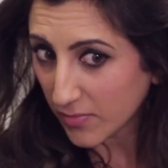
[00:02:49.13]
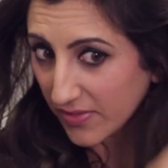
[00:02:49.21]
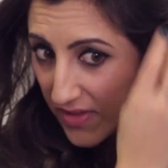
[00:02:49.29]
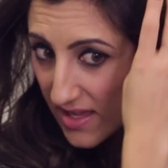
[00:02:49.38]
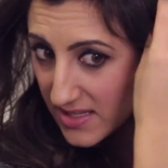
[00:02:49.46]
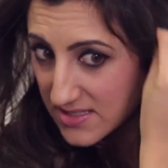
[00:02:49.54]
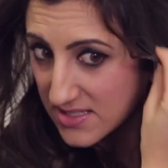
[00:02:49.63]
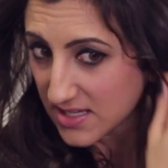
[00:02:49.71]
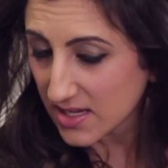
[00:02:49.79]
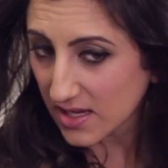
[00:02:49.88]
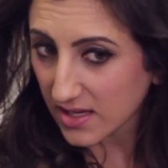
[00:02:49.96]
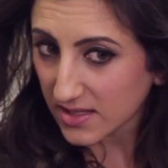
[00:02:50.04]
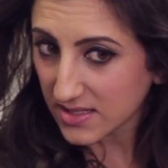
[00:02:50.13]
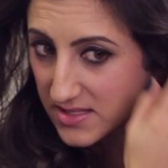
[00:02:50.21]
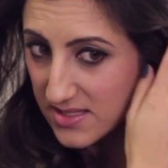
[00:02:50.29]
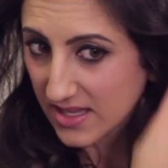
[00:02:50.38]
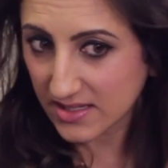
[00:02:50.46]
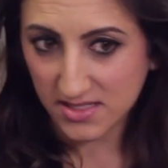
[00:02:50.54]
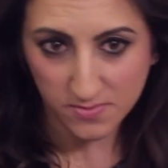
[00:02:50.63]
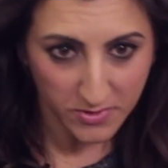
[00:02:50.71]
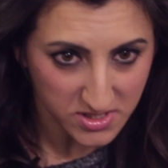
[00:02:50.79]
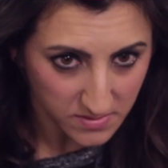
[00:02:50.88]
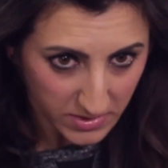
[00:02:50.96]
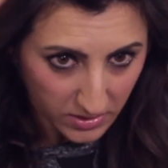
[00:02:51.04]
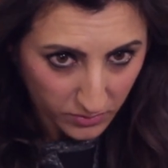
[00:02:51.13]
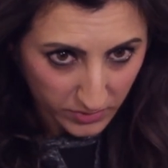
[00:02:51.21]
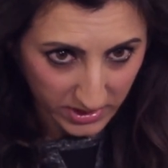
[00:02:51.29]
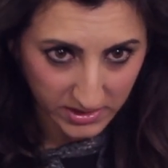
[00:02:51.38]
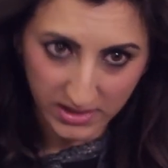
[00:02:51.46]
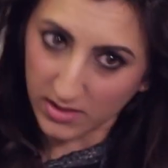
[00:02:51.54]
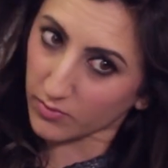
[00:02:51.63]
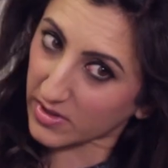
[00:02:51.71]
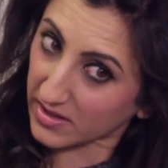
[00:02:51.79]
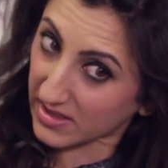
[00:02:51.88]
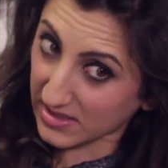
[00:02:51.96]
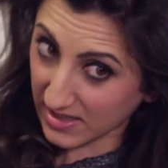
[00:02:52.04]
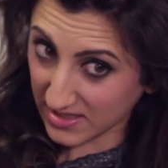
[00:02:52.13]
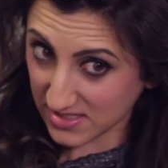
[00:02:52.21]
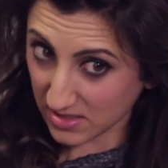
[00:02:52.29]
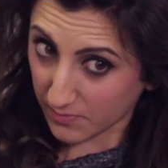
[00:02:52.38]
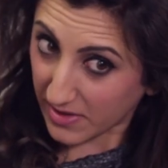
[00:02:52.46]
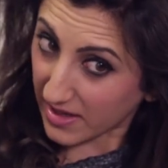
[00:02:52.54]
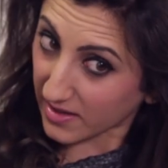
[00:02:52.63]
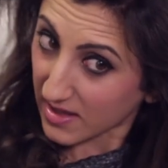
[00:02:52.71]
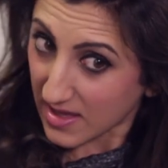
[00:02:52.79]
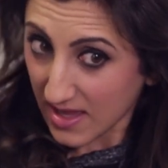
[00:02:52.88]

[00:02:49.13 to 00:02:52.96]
but the idea is that it's supposed to be really, really nice and big.